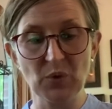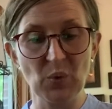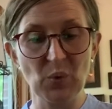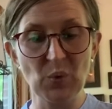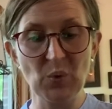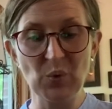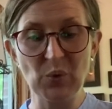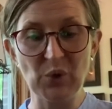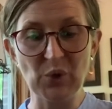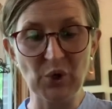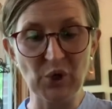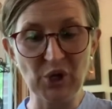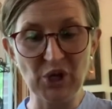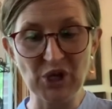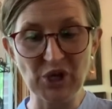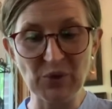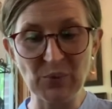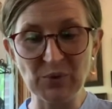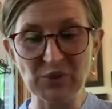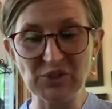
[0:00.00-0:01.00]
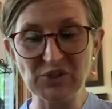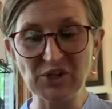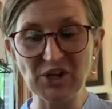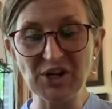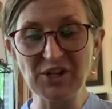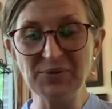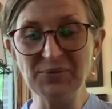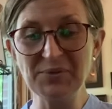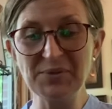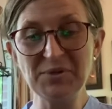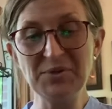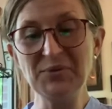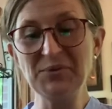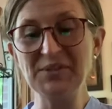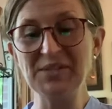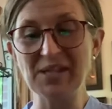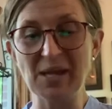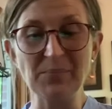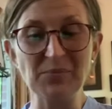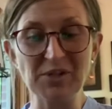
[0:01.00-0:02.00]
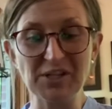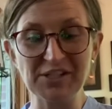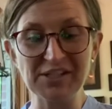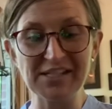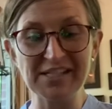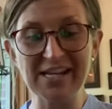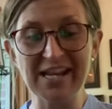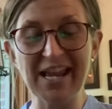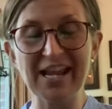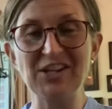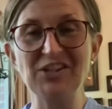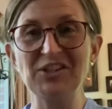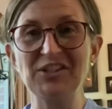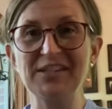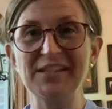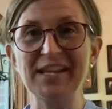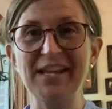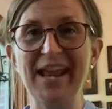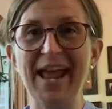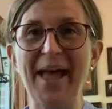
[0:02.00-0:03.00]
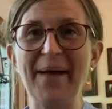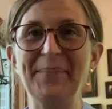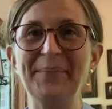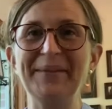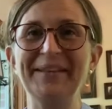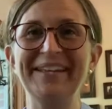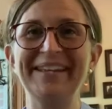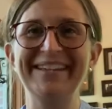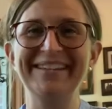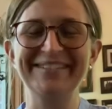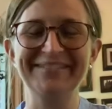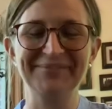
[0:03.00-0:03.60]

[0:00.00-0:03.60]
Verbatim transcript: Oh, good, we're starting some new subjects today, she said happily.